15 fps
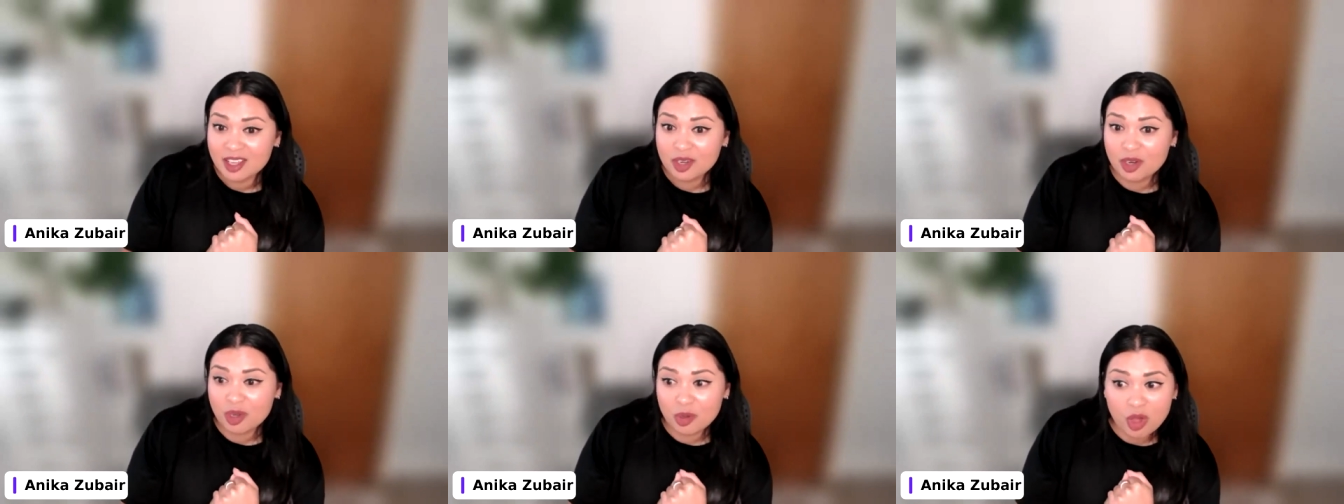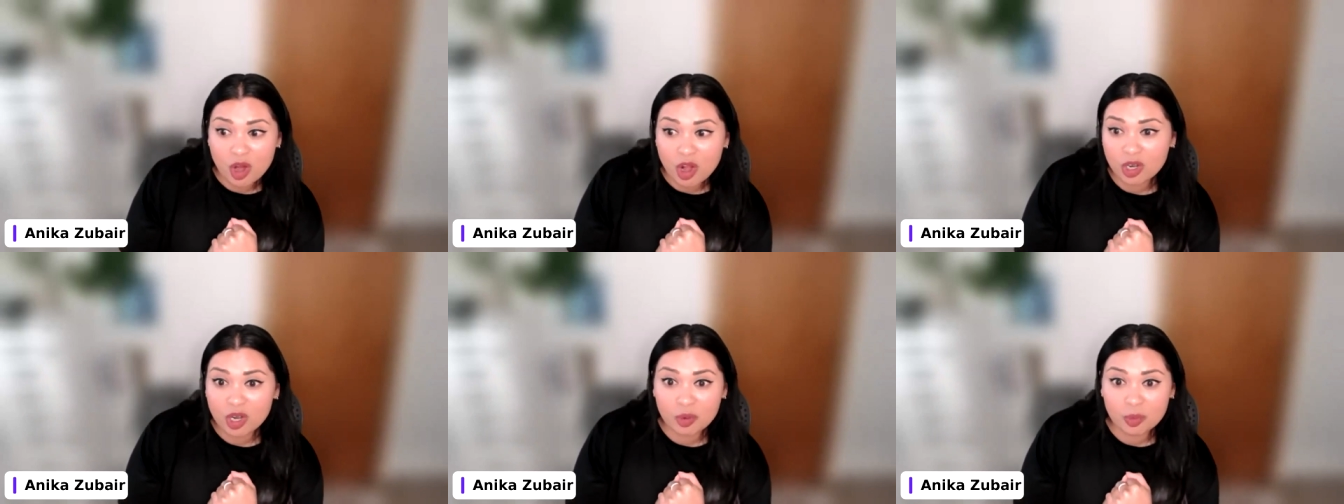no
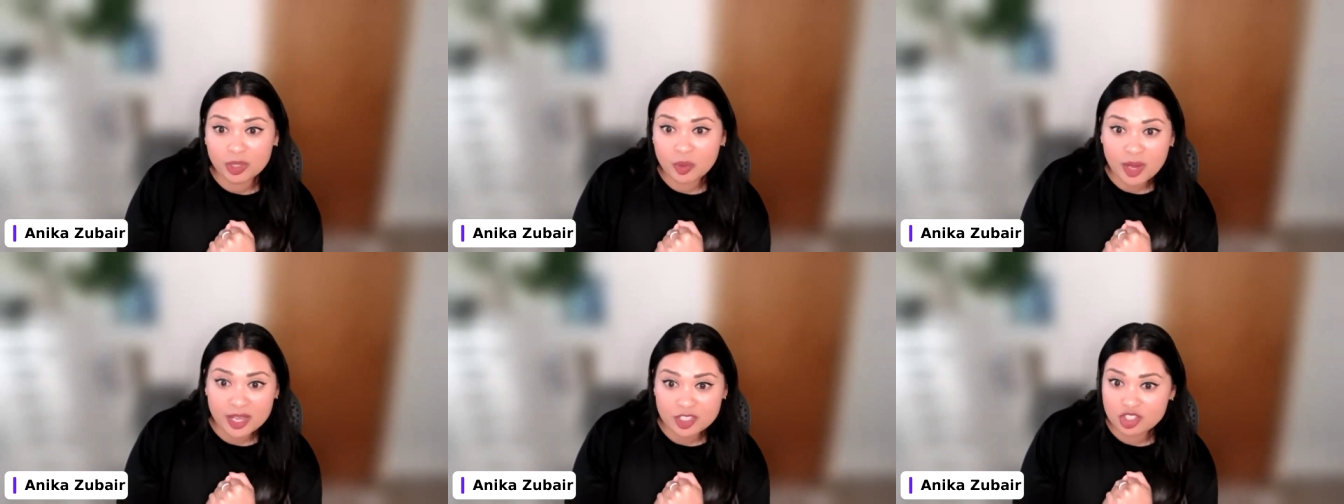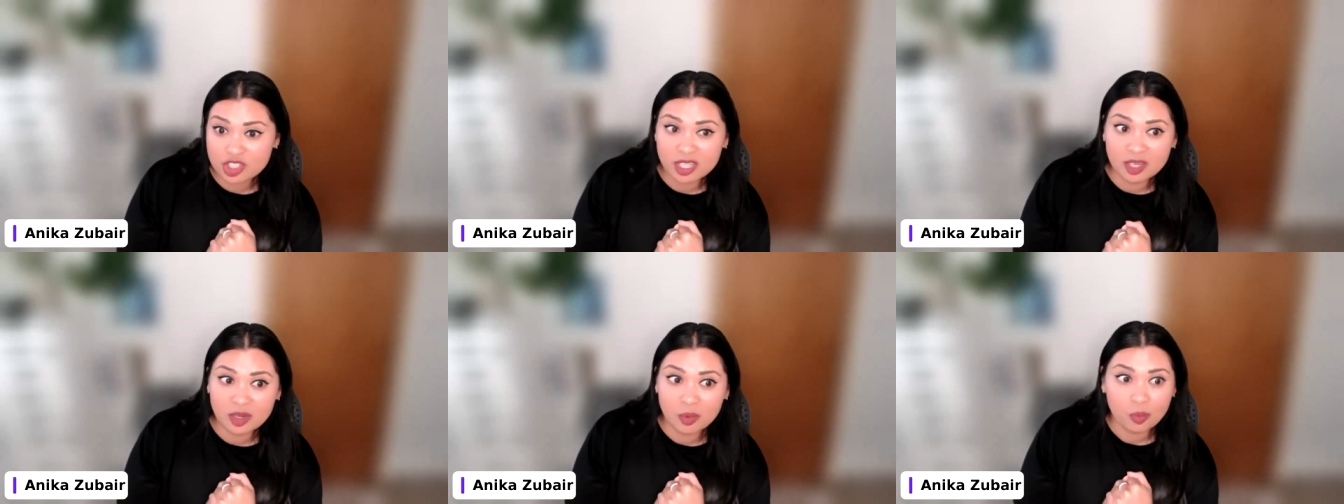longer are we
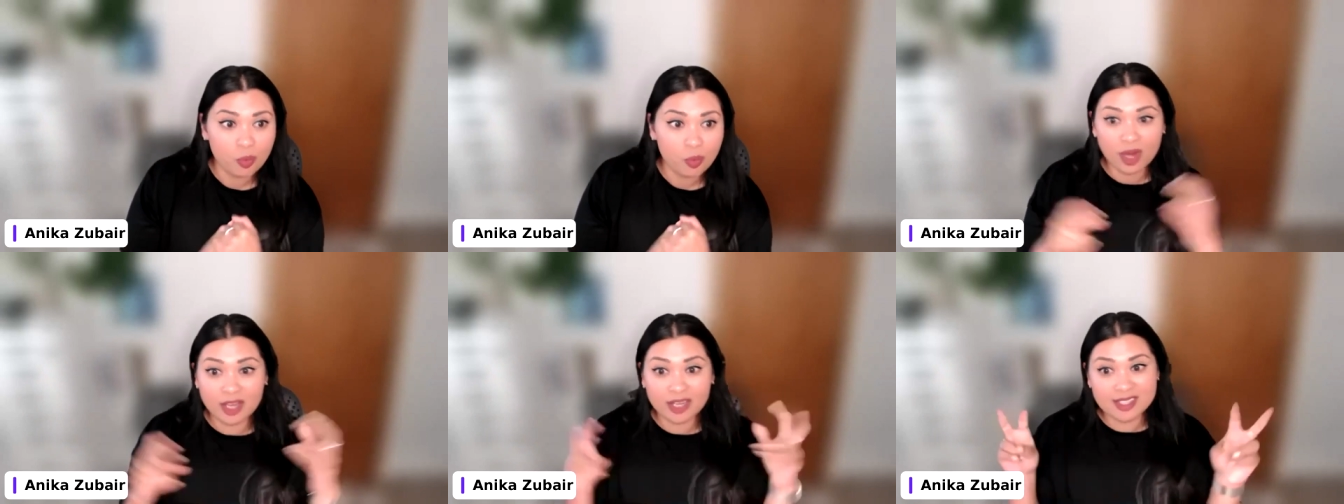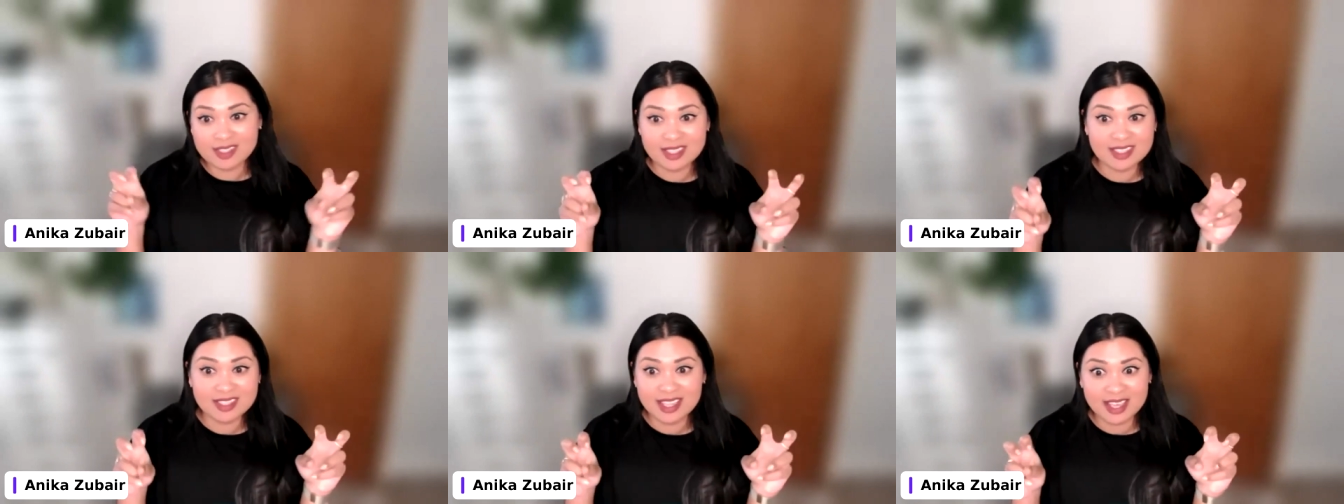questioning what is a
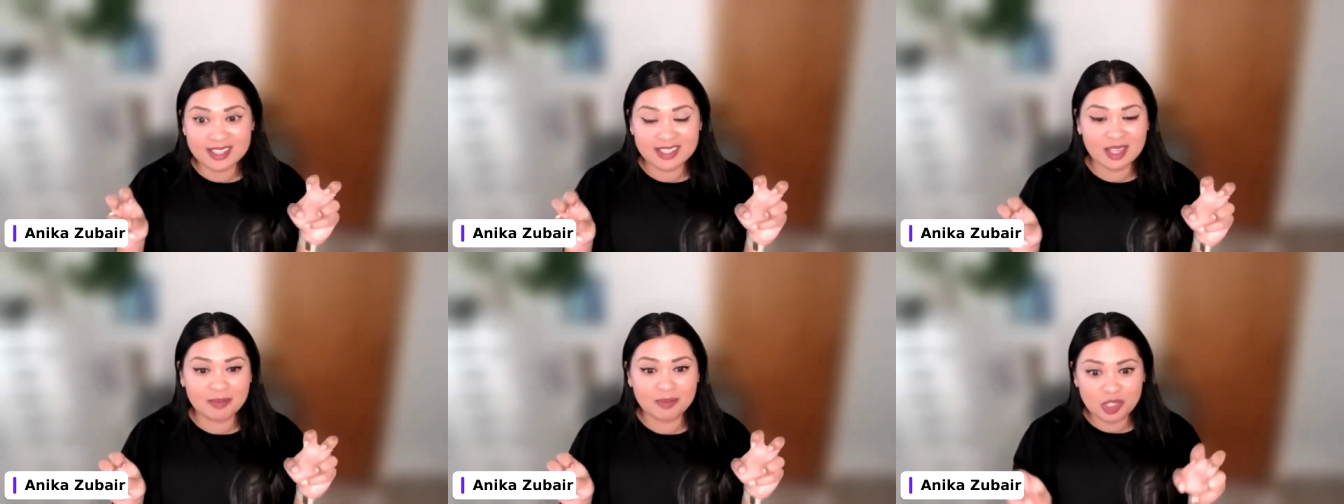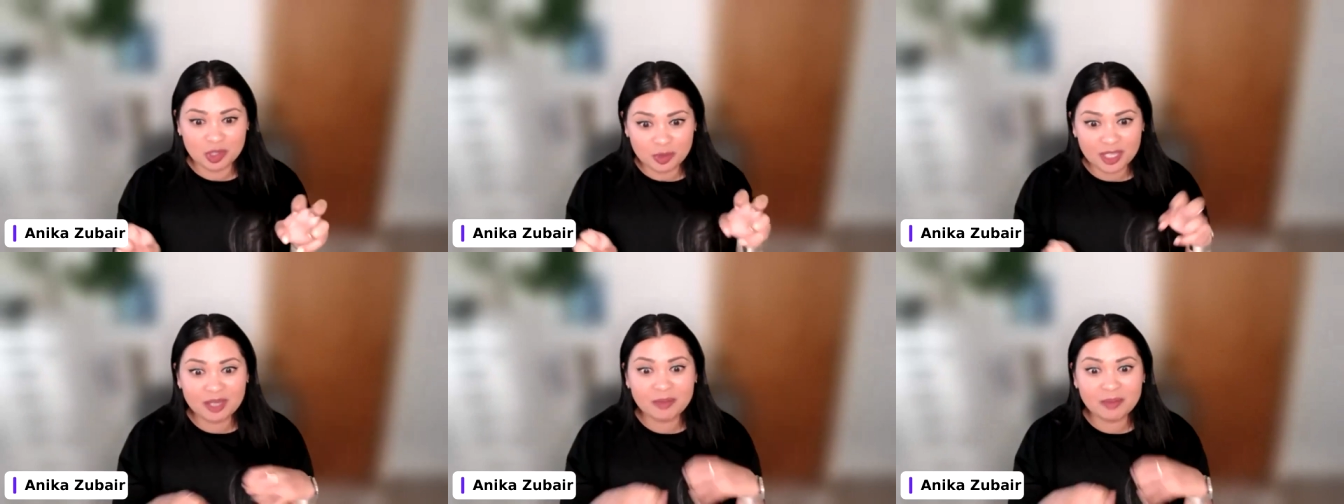CSM
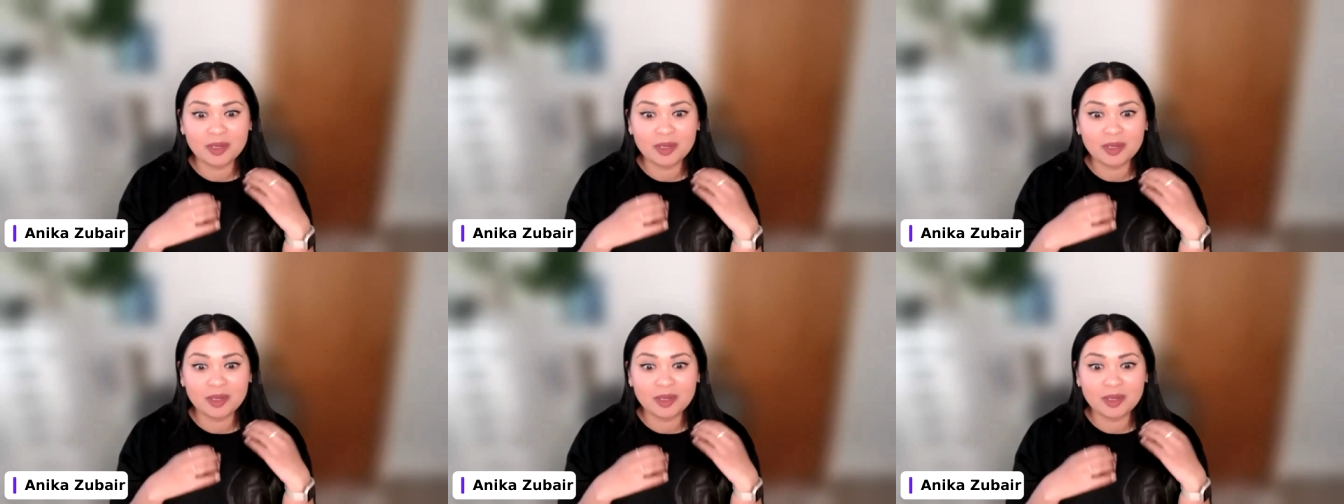doing,